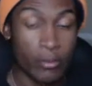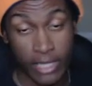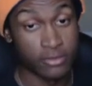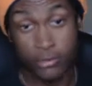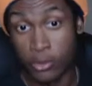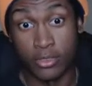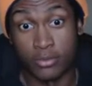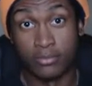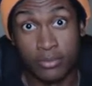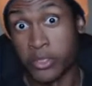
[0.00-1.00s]
back to Forza,
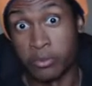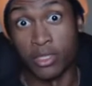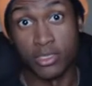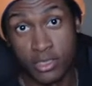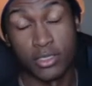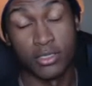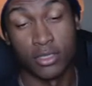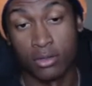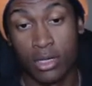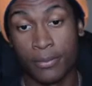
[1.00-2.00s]
pretty much.
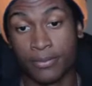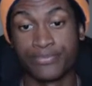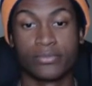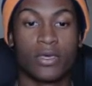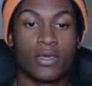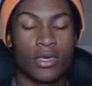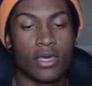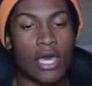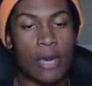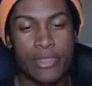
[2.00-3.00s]
So, um,
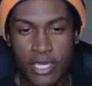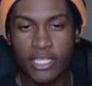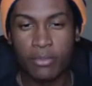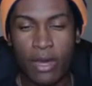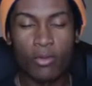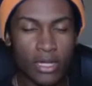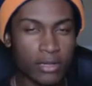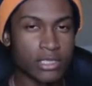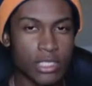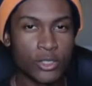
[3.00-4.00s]
I've been thinking about what I
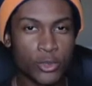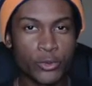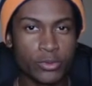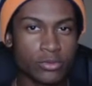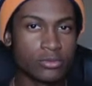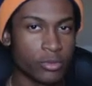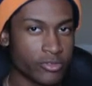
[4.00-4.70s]
was gonna do with